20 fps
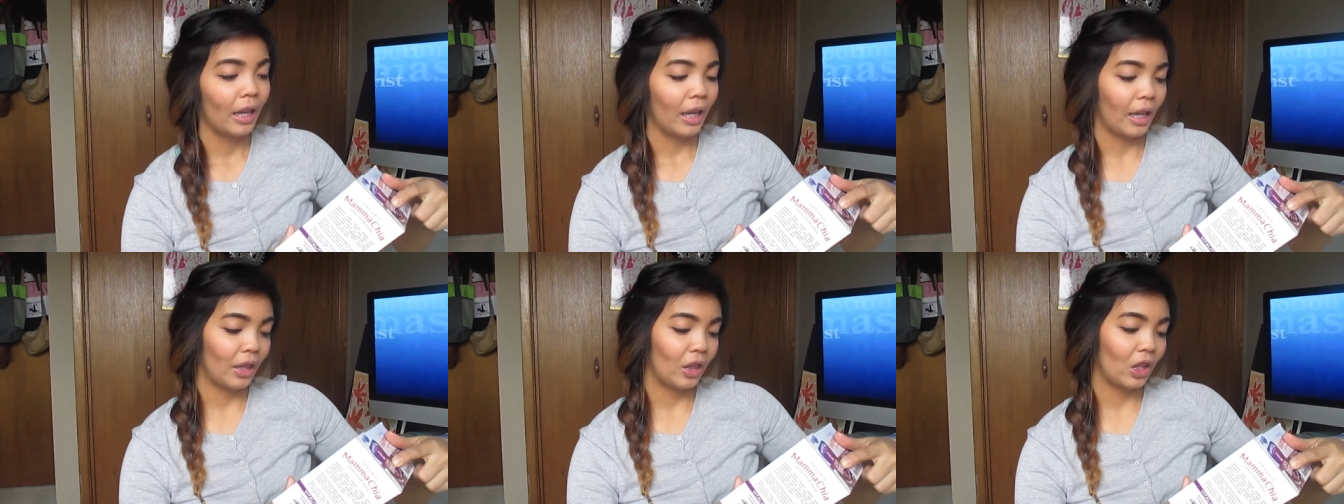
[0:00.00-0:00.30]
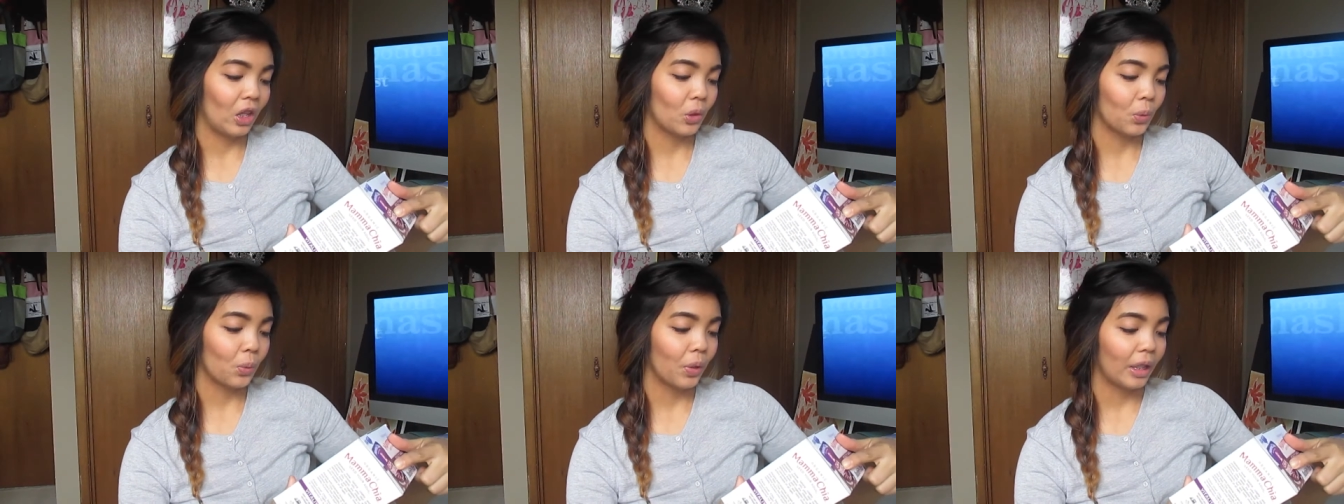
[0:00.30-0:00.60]
and
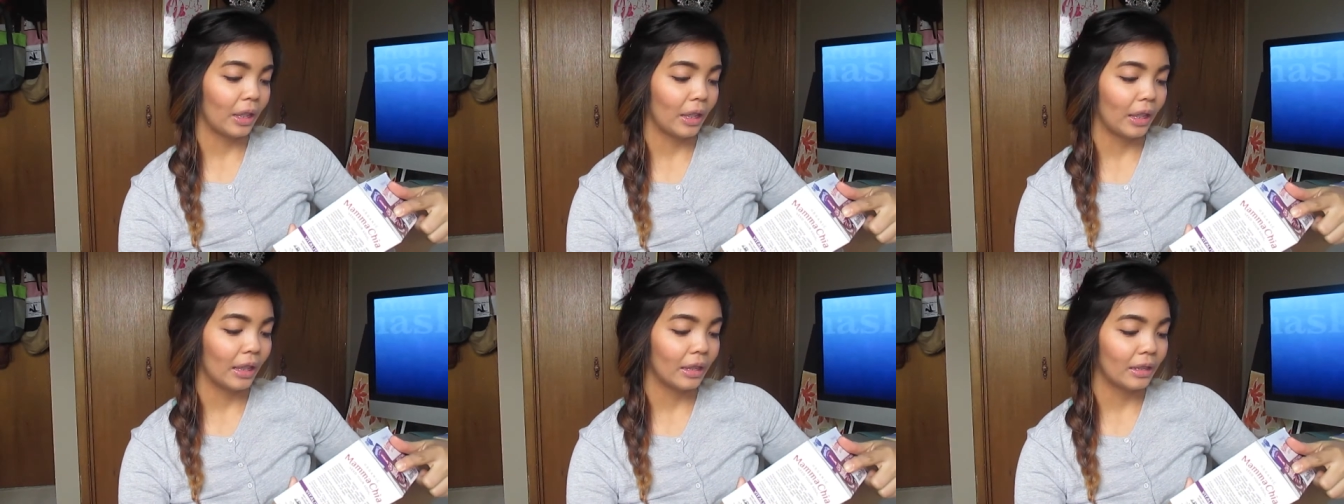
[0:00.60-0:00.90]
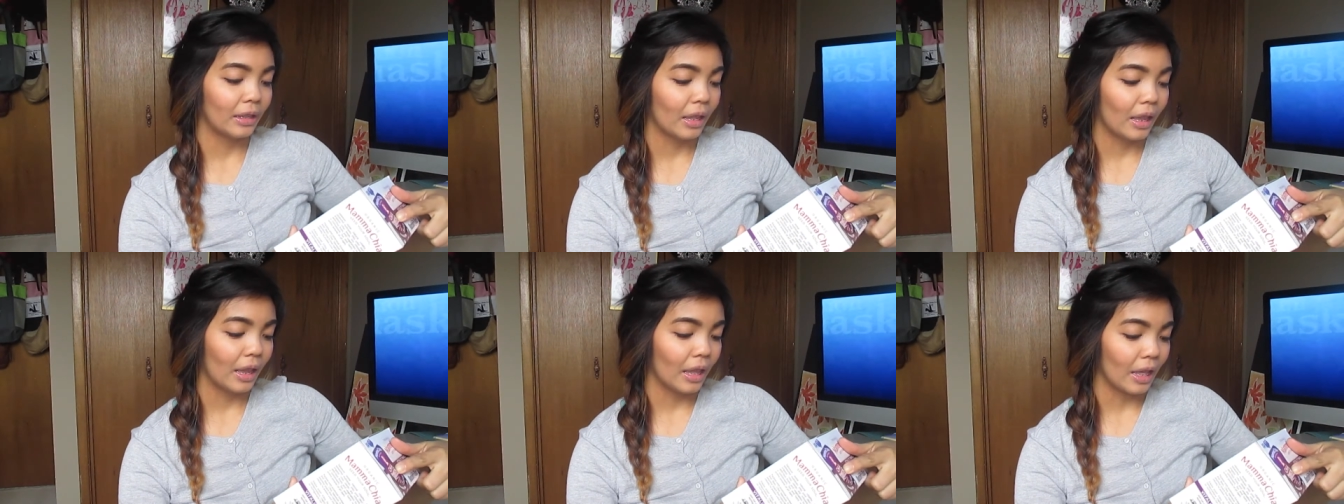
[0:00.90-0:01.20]
this one
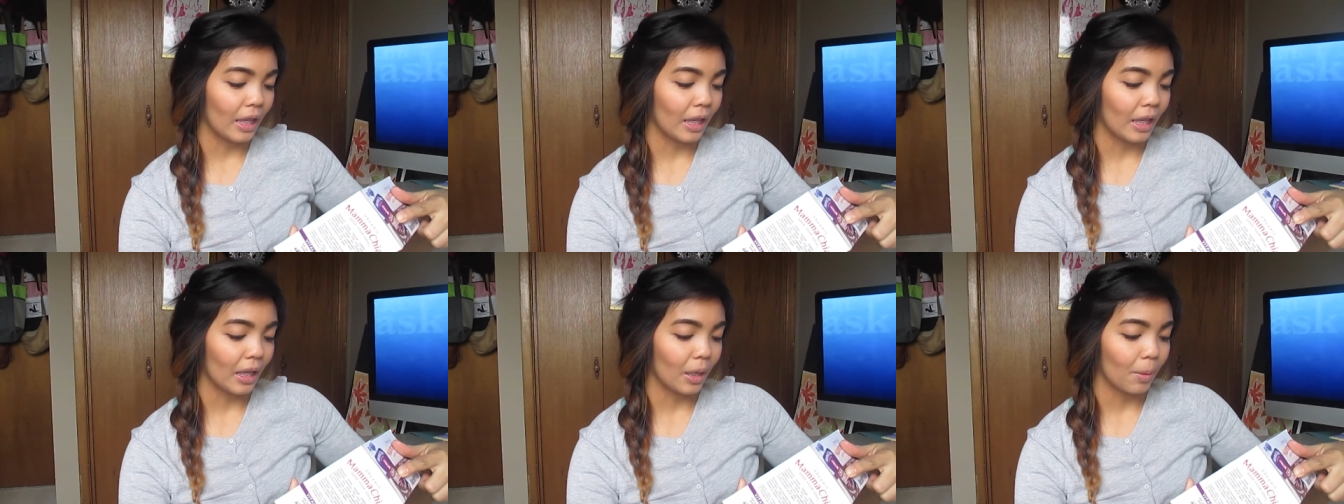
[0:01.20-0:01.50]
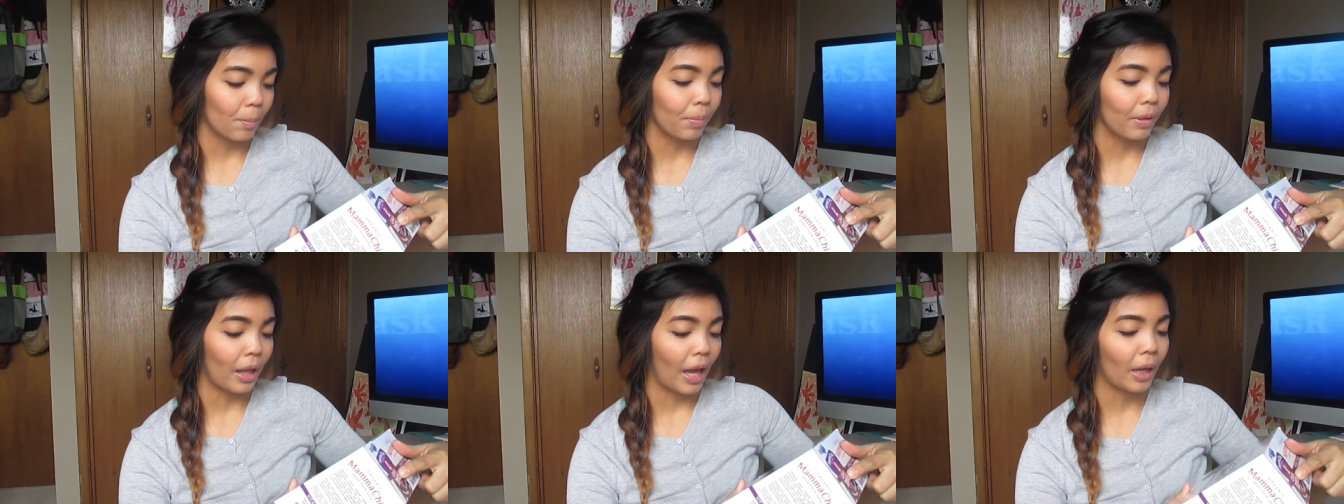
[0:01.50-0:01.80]
is
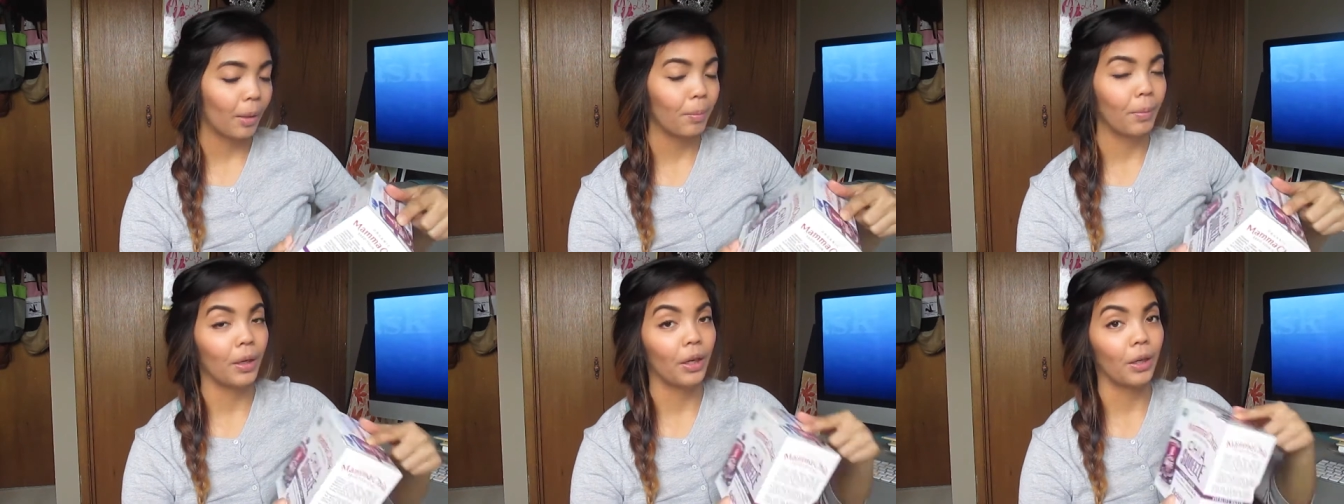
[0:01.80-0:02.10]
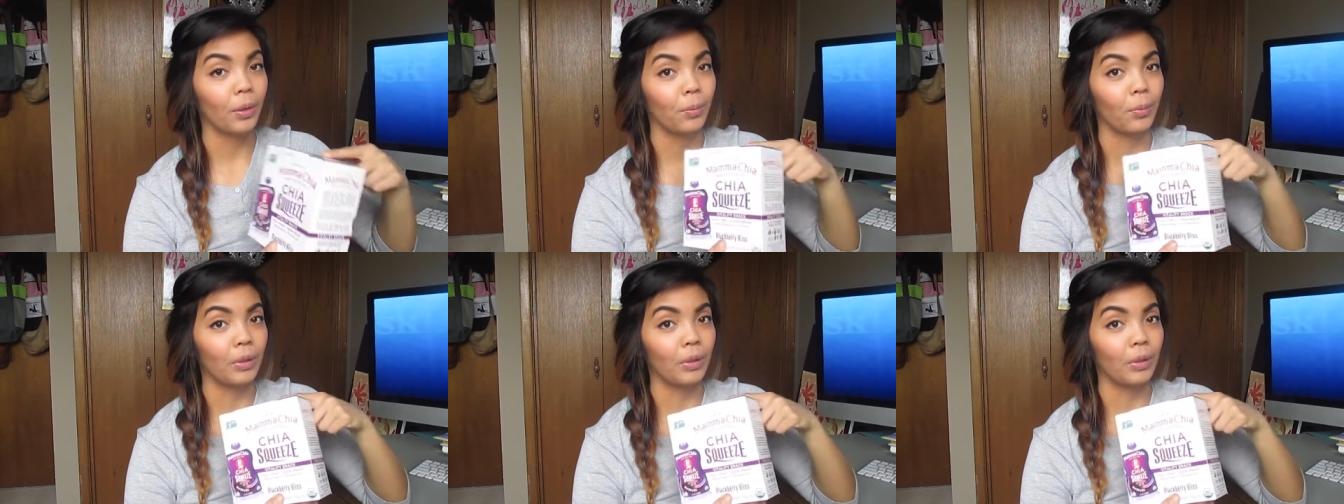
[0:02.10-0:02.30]
the Blackberry